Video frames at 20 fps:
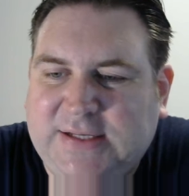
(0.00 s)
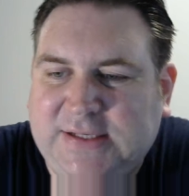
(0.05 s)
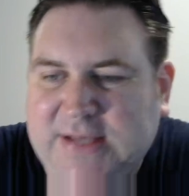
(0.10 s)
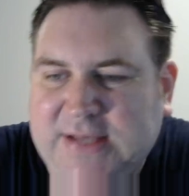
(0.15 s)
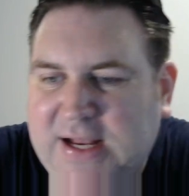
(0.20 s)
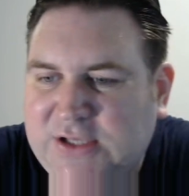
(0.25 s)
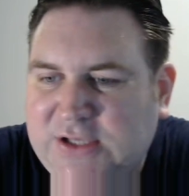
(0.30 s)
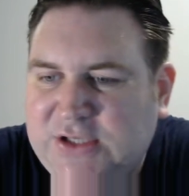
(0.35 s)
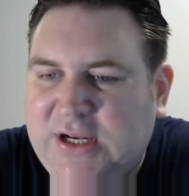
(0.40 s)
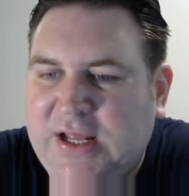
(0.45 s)

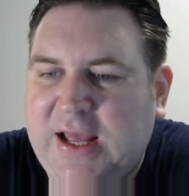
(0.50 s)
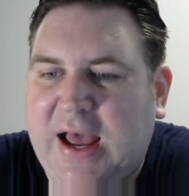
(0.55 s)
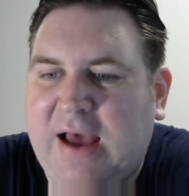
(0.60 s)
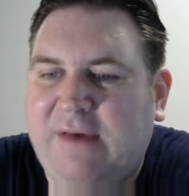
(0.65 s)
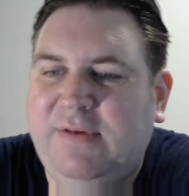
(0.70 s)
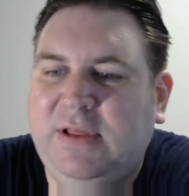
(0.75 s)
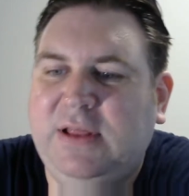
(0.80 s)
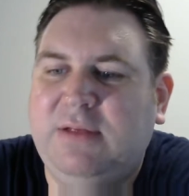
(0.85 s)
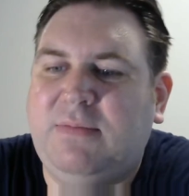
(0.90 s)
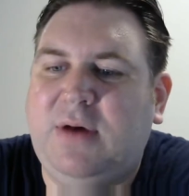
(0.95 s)
actually
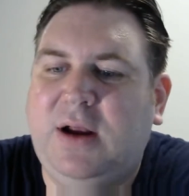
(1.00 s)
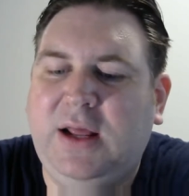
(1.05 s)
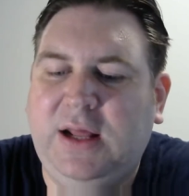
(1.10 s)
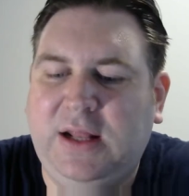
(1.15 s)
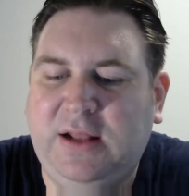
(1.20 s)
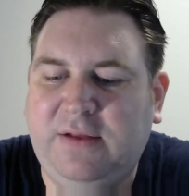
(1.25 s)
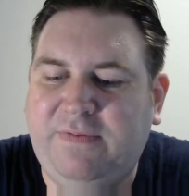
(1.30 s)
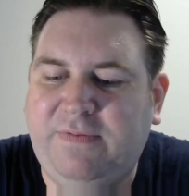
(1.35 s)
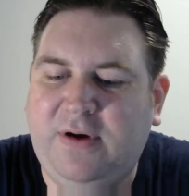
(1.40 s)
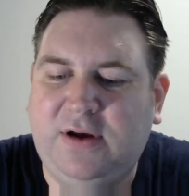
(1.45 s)
having the money
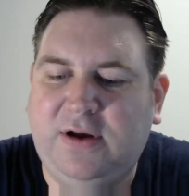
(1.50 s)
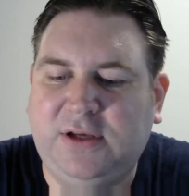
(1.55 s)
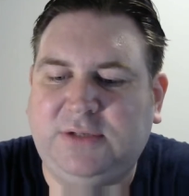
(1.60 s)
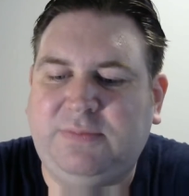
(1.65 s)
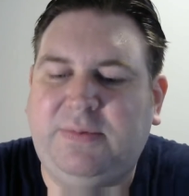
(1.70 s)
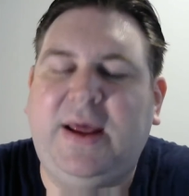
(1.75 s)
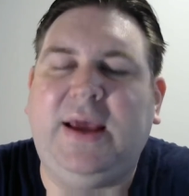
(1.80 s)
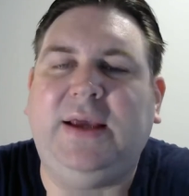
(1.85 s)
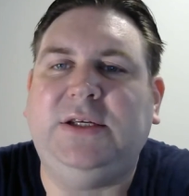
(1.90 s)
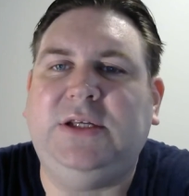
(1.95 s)
in the
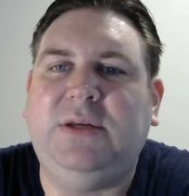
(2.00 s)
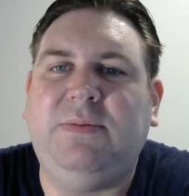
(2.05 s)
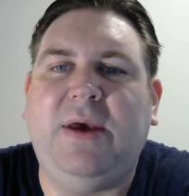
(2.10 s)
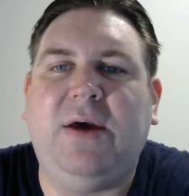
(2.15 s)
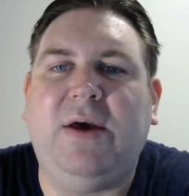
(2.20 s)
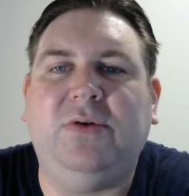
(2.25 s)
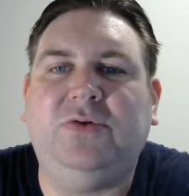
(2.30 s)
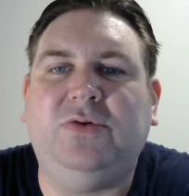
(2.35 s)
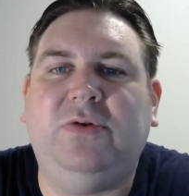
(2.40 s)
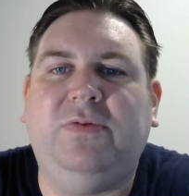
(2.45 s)
first place to be
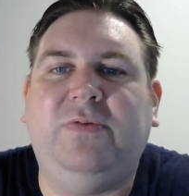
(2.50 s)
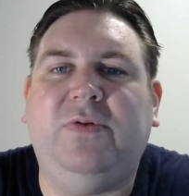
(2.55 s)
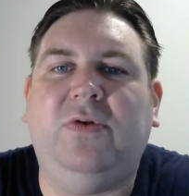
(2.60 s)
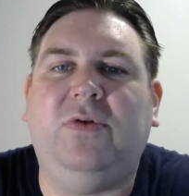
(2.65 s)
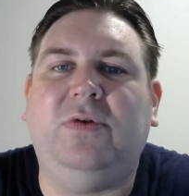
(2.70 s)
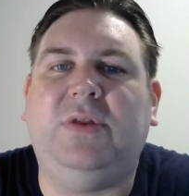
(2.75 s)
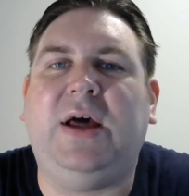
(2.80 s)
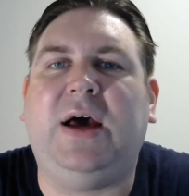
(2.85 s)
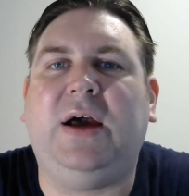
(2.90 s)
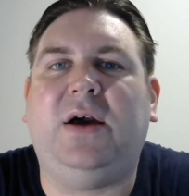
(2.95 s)
able to
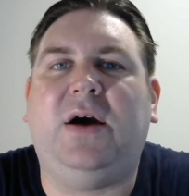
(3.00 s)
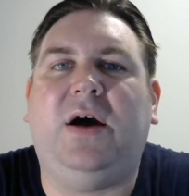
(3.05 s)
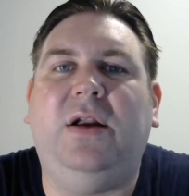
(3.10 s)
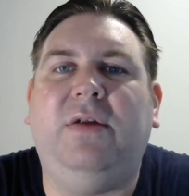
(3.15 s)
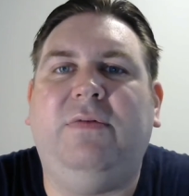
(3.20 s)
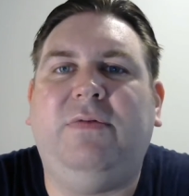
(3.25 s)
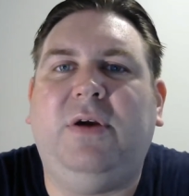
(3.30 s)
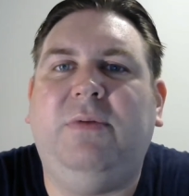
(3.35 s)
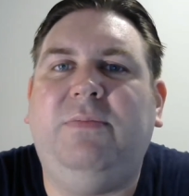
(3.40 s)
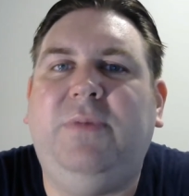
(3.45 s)
afford that
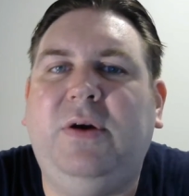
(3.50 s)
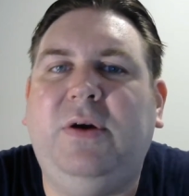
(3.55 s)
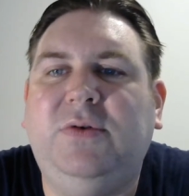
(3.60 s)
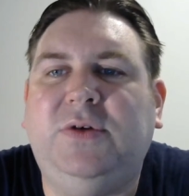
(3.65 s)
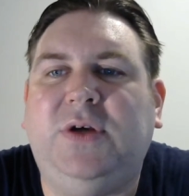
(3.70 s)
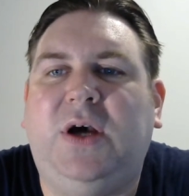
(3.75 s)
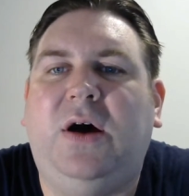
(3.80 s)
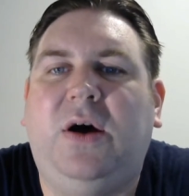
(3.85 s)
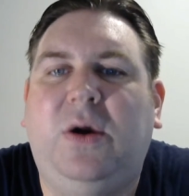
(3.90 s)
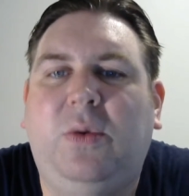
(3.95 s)
kind of
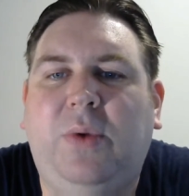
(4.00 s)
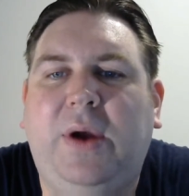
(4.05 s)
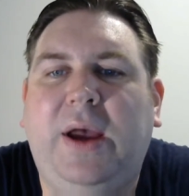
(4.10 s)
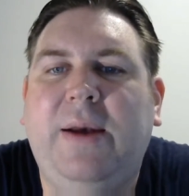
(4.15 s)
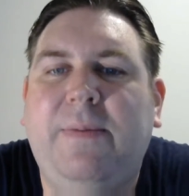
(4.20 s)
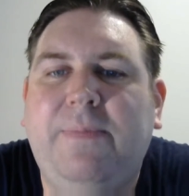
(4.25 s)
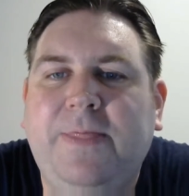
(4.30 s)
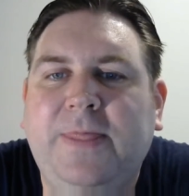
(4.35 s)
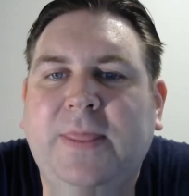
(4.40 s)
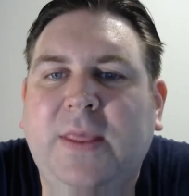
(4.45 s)
computer hardware.